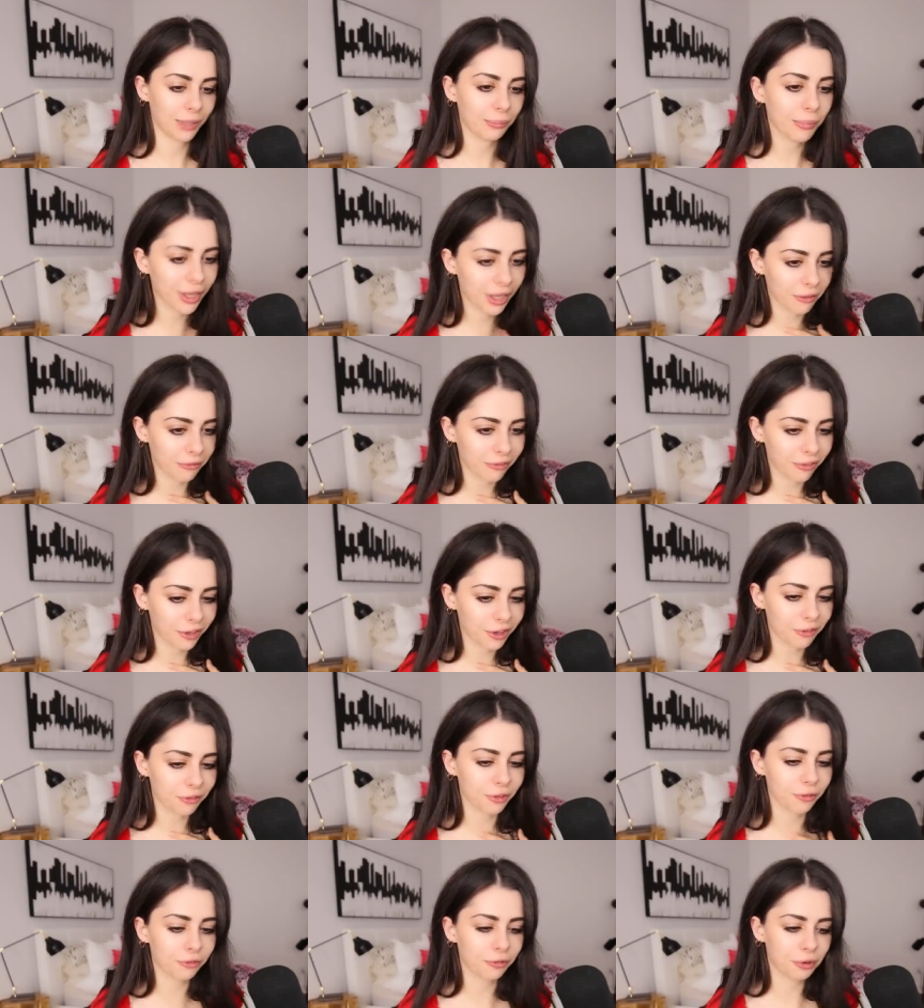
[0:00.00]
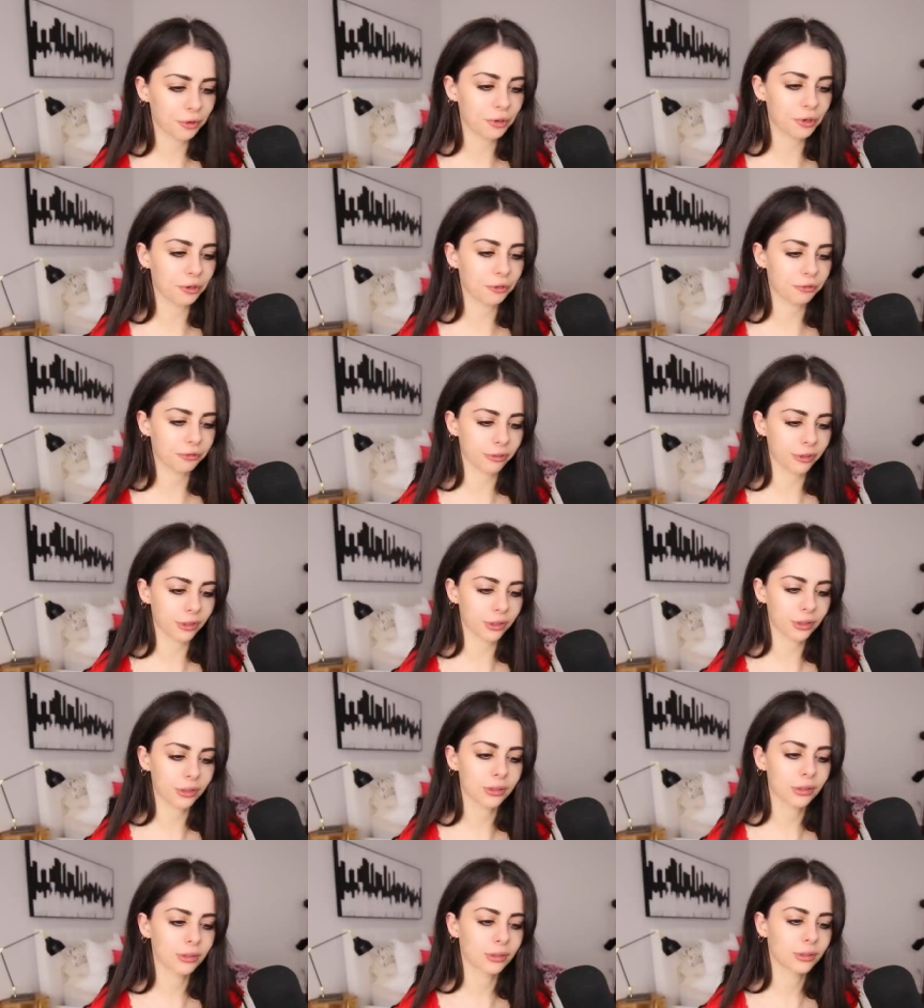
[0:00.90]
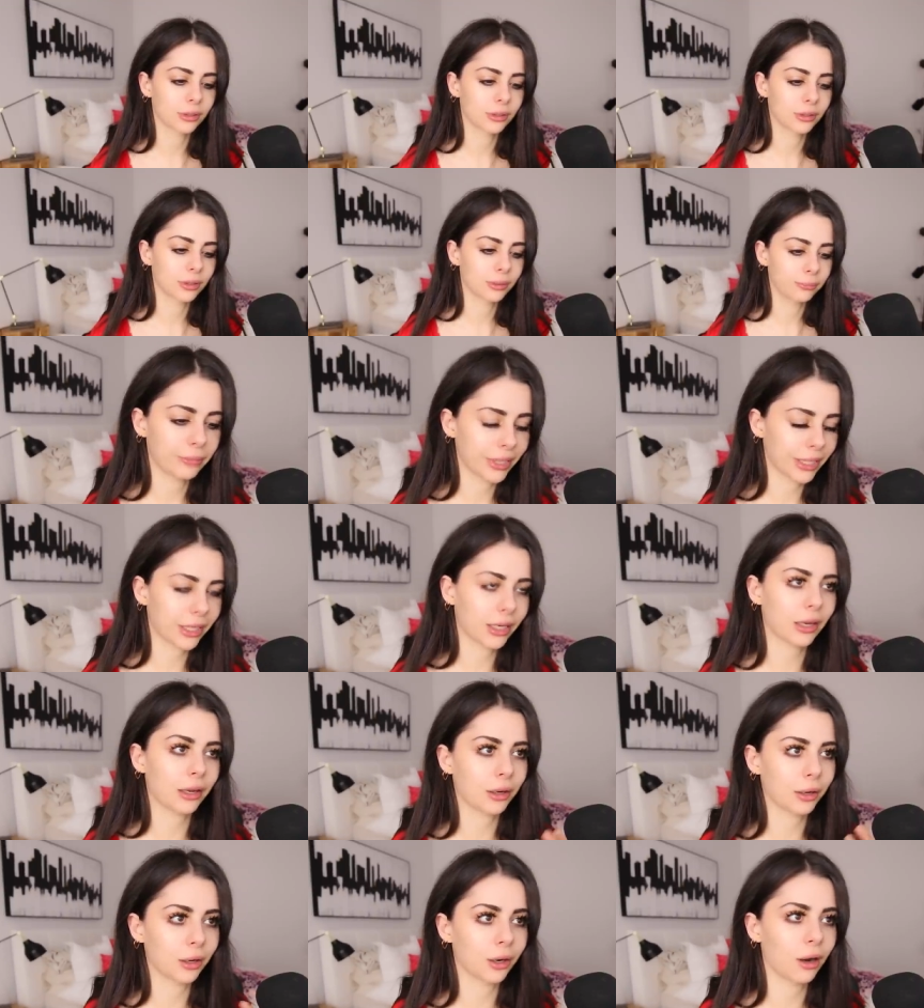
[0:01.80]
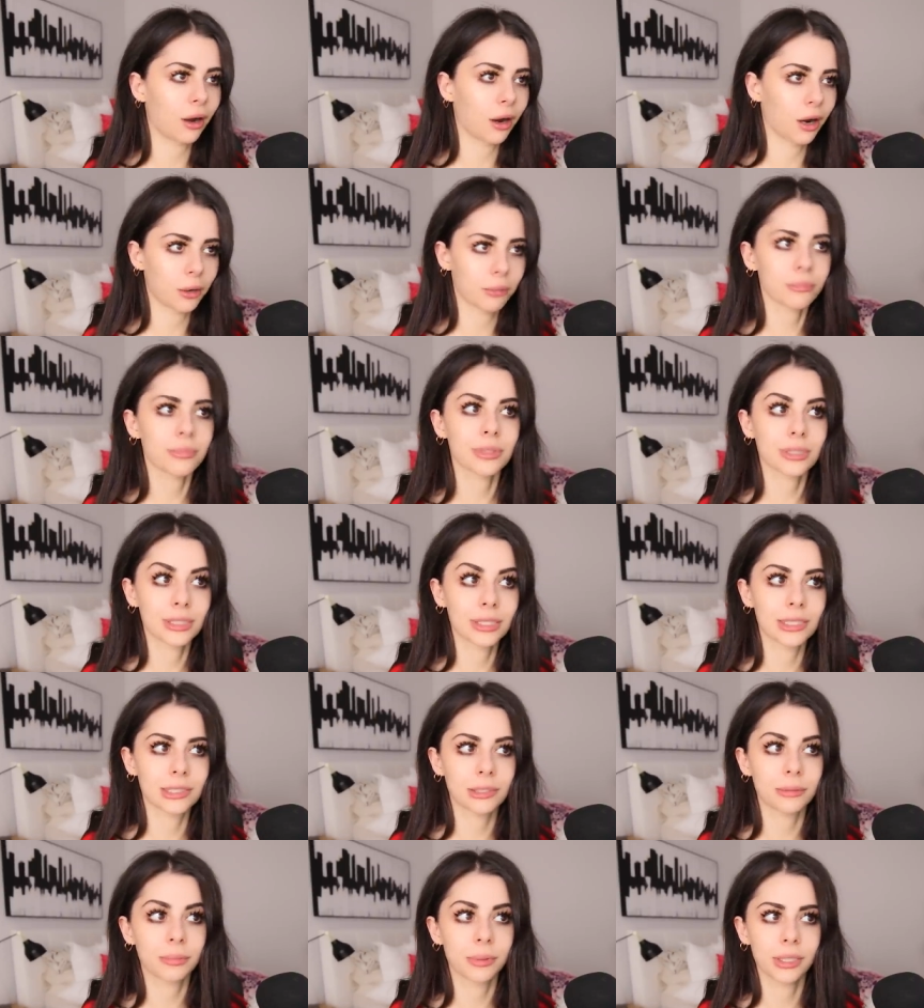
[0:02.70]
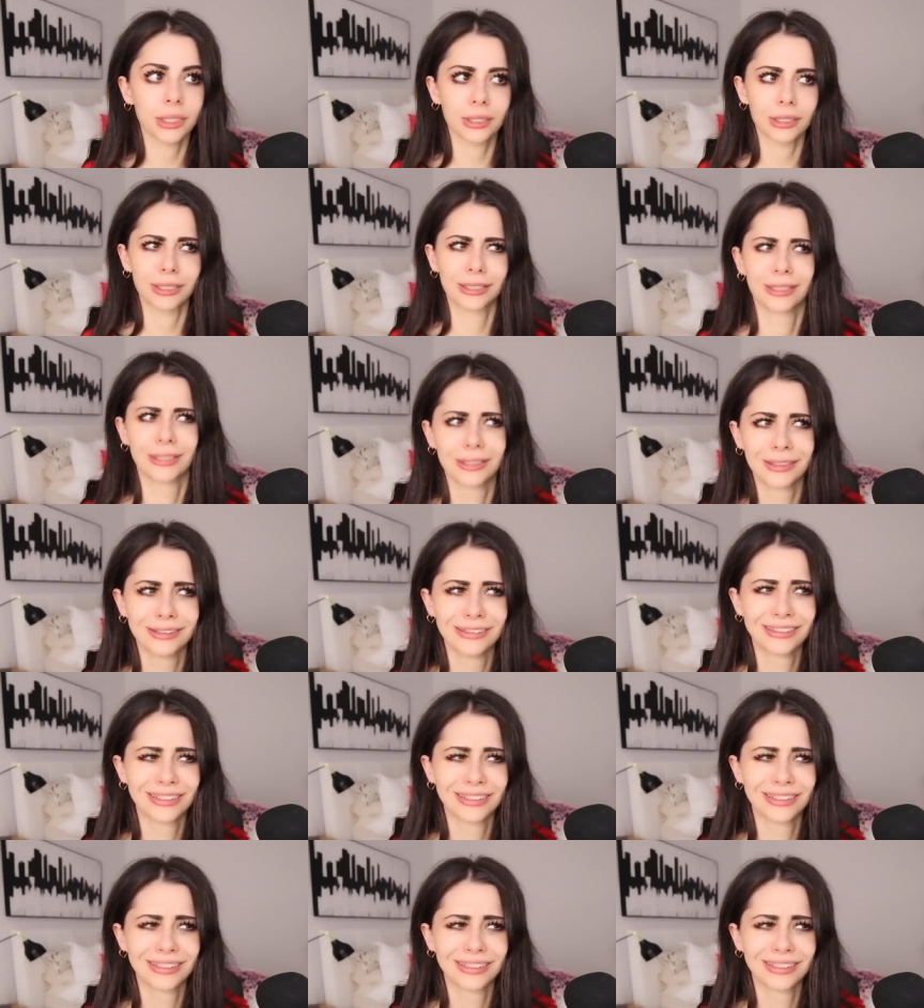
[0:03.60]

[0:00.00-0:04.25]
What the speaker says: I'm making fun of the photo for making her arms disappear.